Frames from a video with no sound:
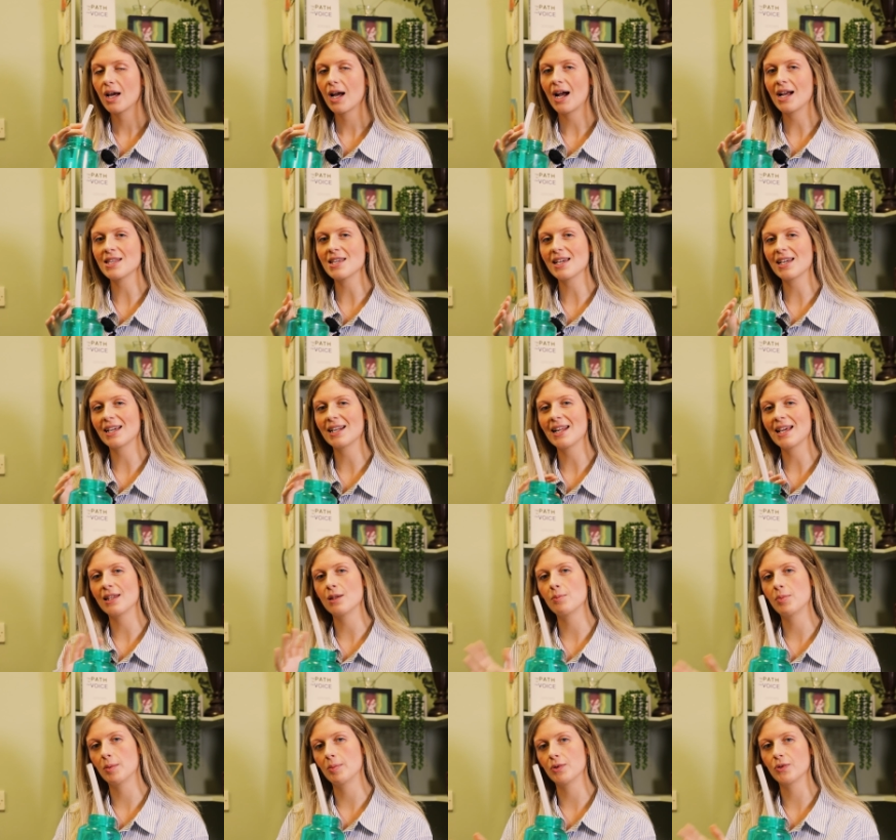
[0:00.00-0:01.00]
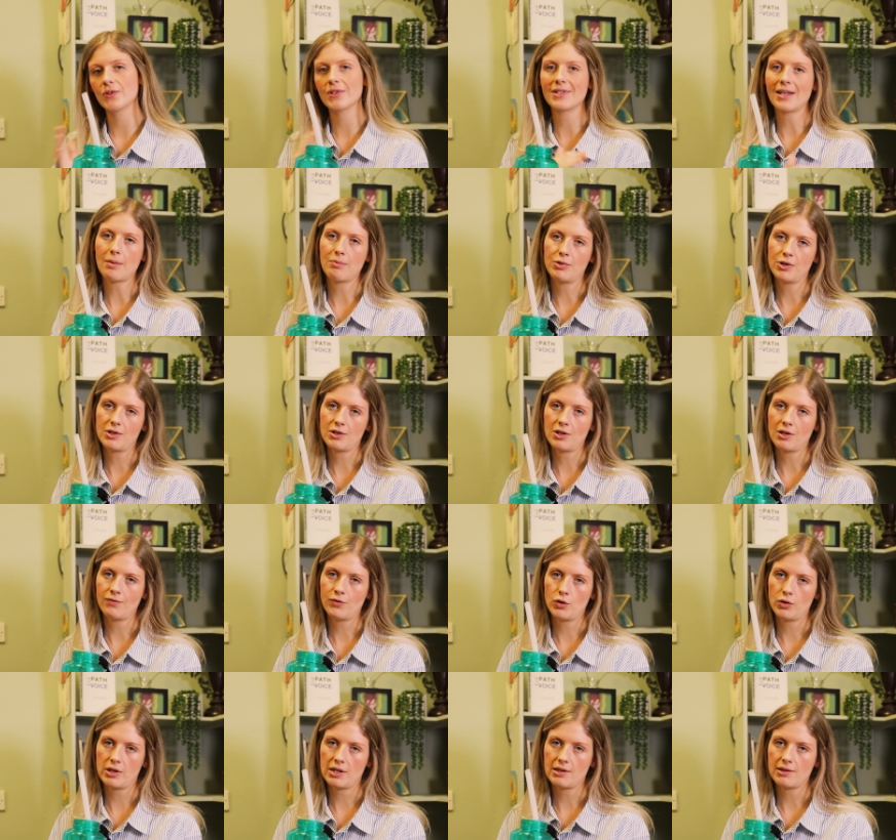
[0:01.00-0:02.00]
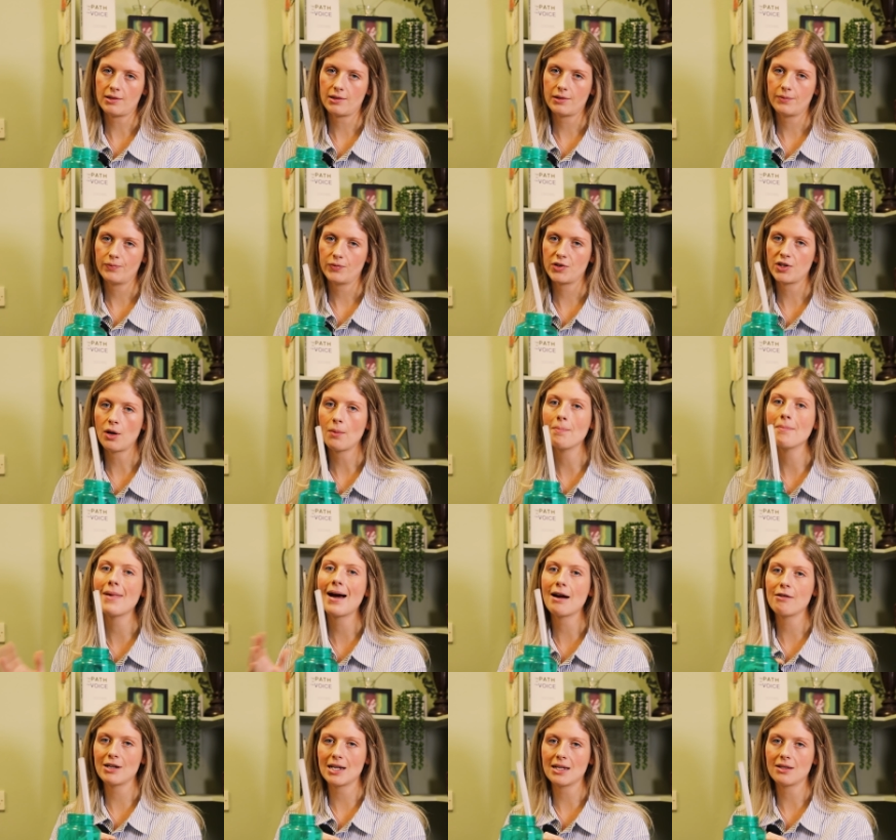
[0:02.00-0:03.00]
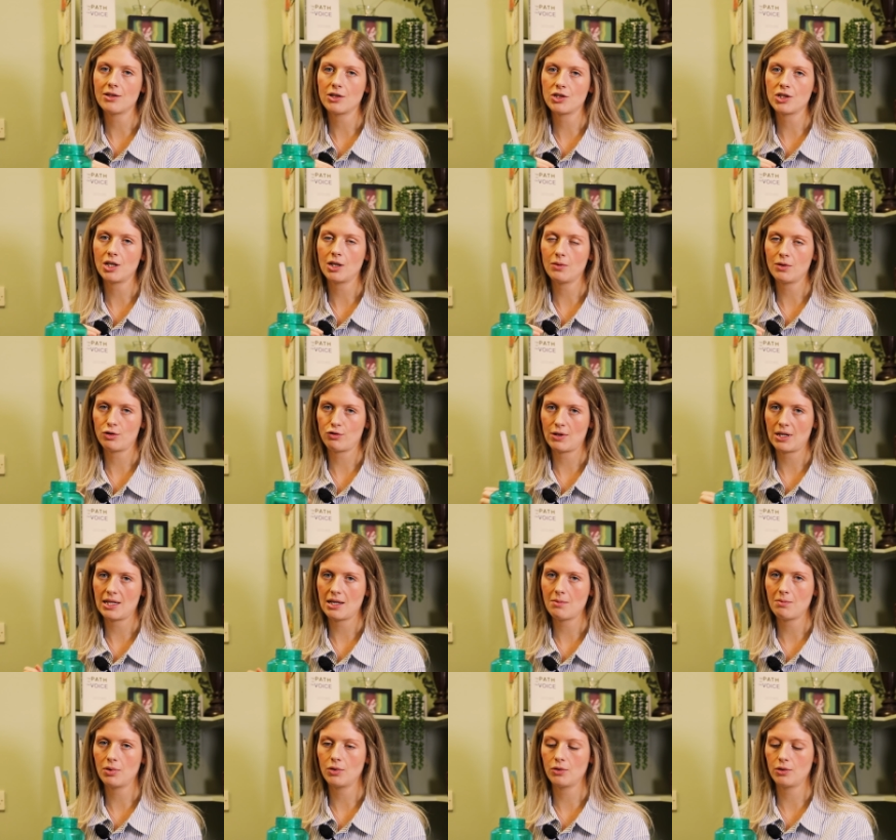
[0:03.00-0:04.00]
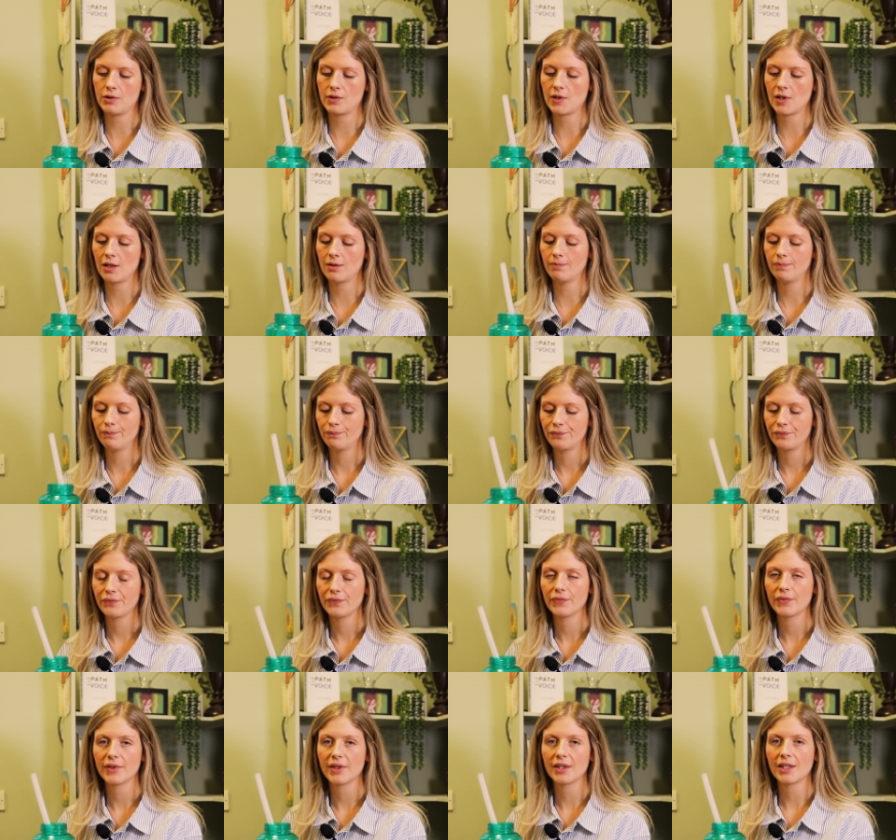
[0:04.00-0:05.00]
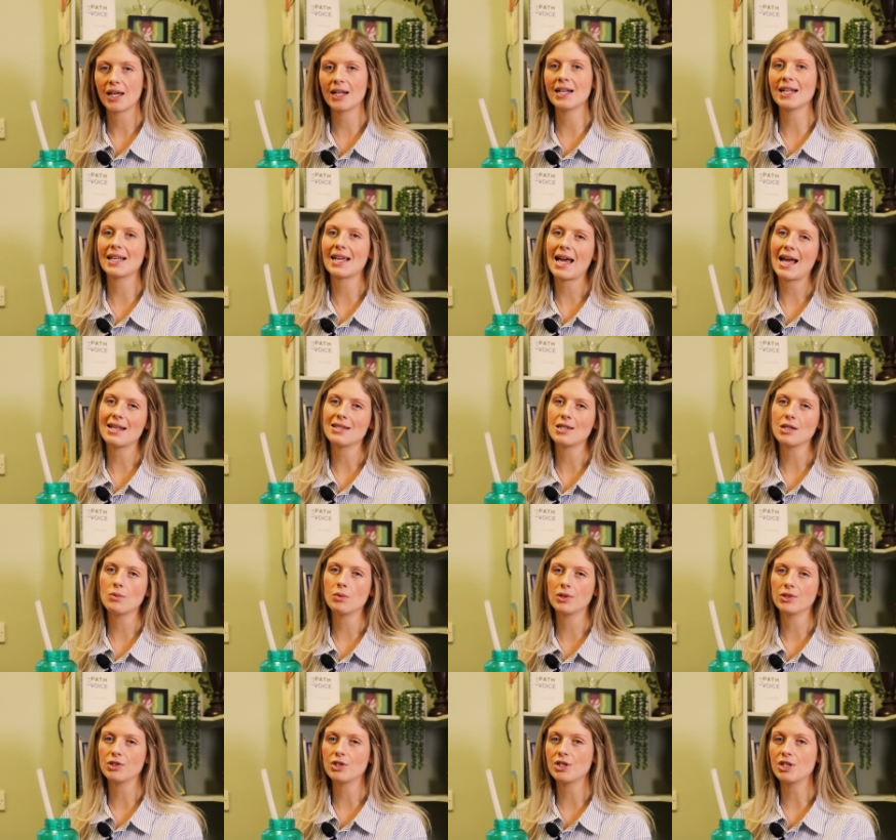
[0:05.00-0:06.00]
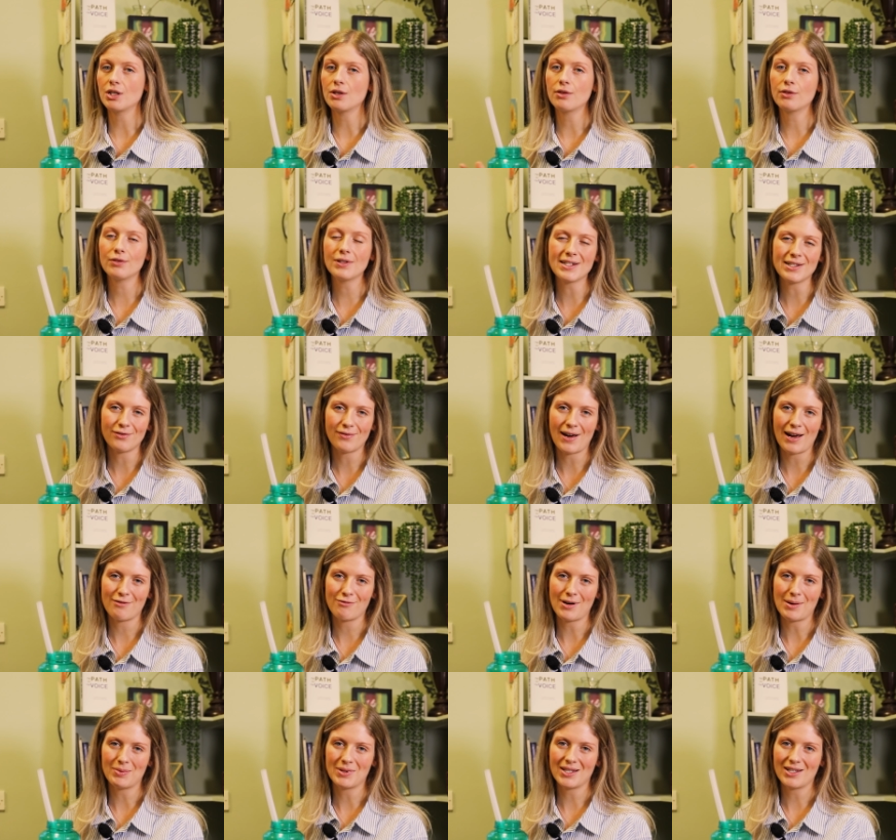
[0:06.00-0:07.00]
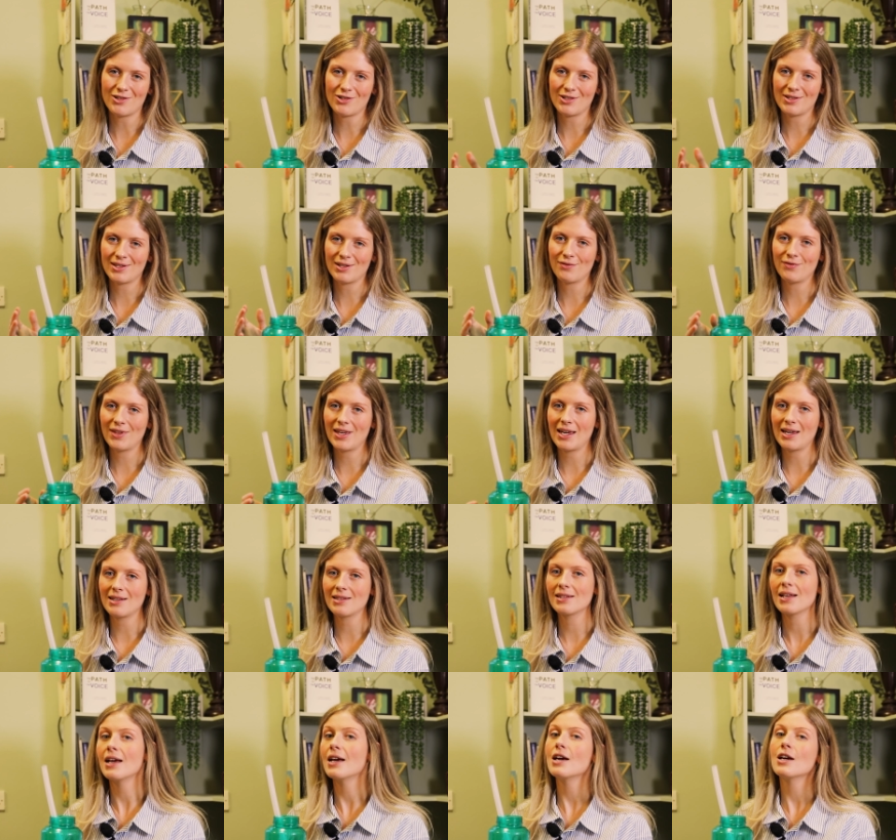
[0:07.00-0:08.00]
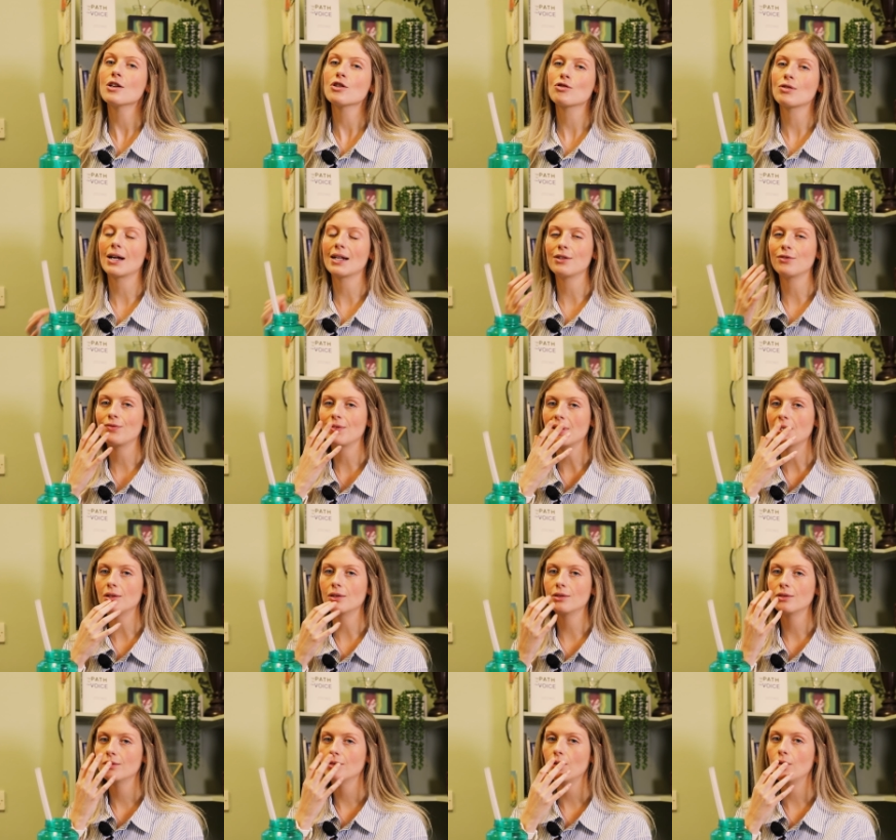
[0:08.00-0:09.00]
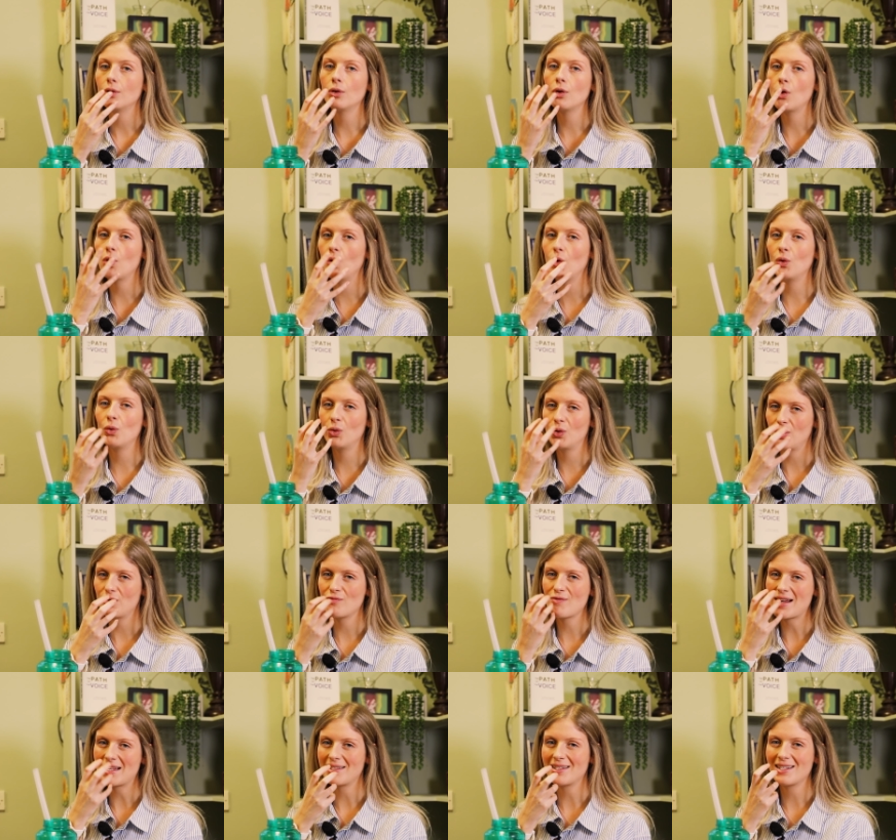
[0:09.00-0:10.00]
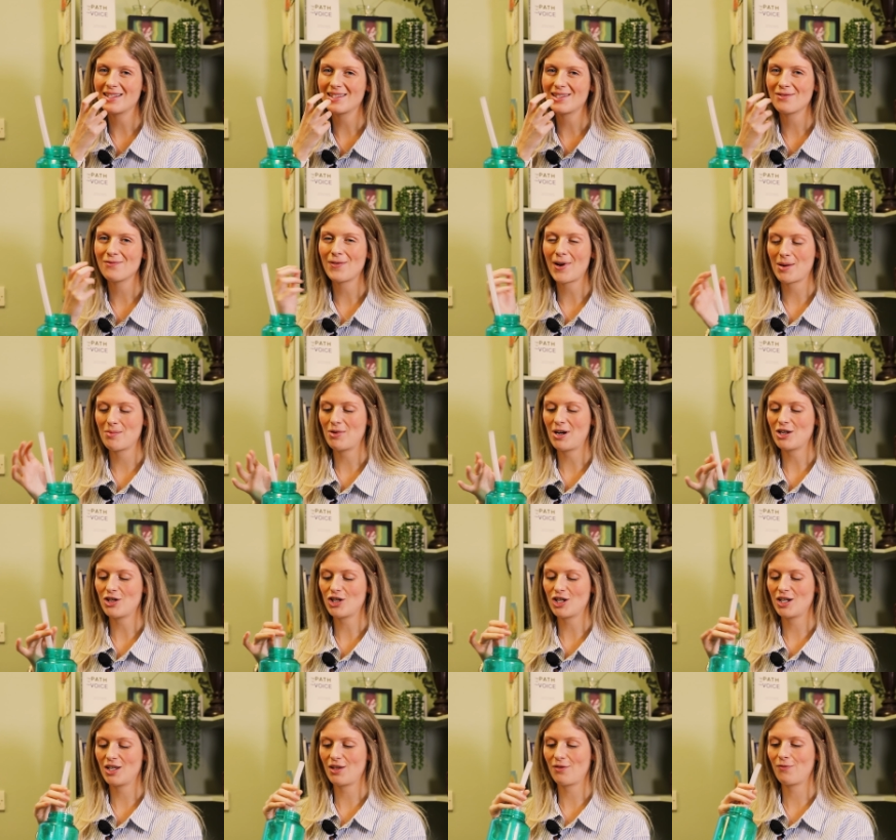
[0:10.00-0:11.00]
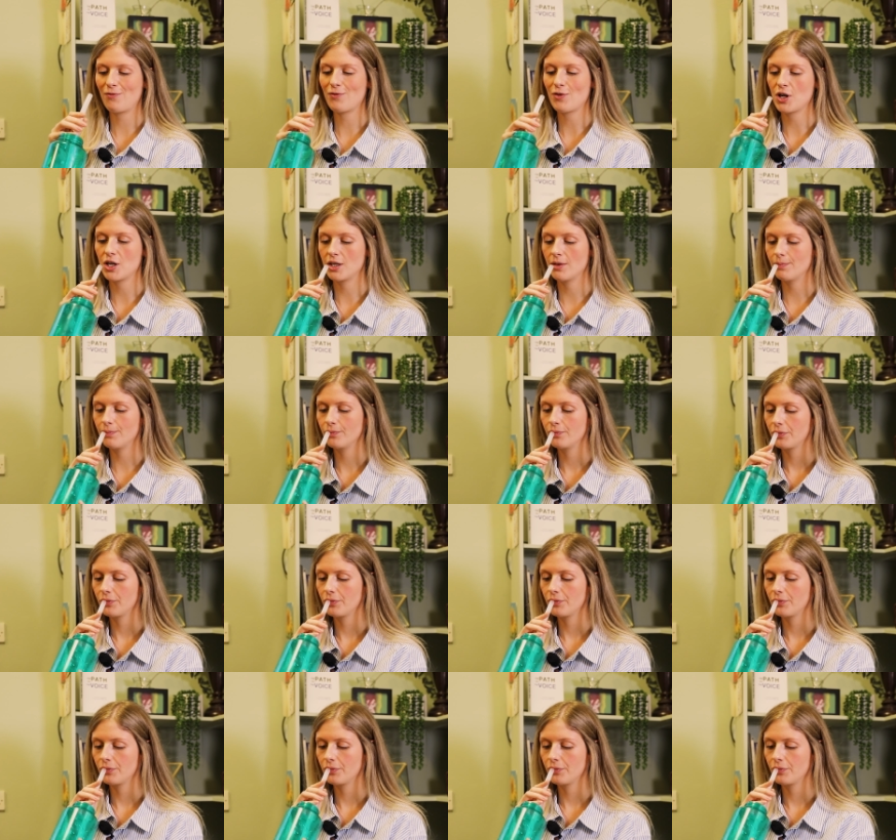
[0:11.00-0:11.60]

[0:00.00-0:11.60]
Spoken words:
And you can hear the bubbles separate to the voice. So marrying the two is really important. And again, you want to do 3 to 5 repetitions of this, trying to feel all the resonance and vibration at the front.